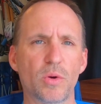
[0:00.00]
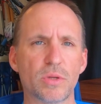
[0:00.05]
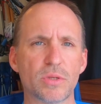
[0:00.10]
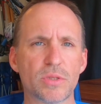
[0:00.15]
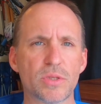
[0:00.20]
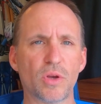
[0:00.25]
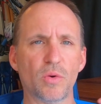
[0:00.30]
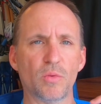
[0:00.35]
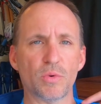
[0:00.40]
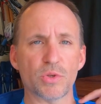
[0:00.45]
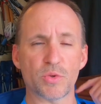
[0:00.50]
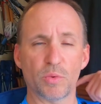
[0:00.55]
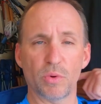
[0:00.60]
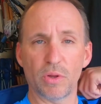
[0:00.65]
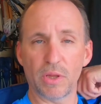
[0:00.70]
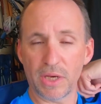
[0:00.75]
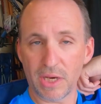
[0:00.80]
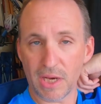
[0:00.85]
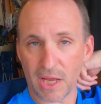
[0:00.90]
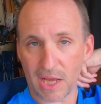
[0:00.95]
and so it was
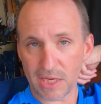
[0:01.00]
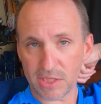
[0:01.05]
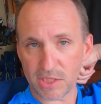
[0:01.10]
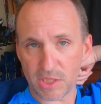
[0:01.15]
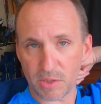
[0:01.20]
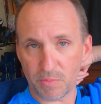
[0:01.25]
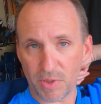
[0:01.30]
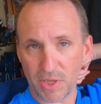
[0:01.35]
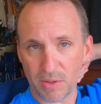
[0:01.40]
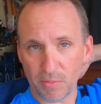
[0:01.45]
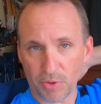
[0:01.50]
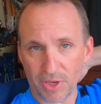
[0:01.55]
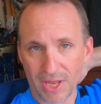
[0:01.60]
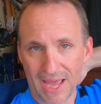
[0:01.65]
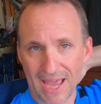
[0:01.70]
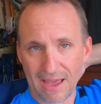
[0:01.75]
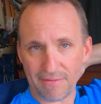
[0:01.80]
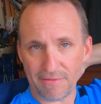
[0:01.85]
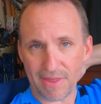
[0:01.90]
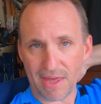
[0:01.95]
really nice to be able to
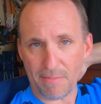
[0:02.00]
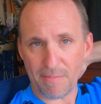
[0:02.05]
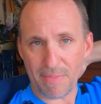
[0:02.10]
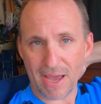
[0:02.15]
have that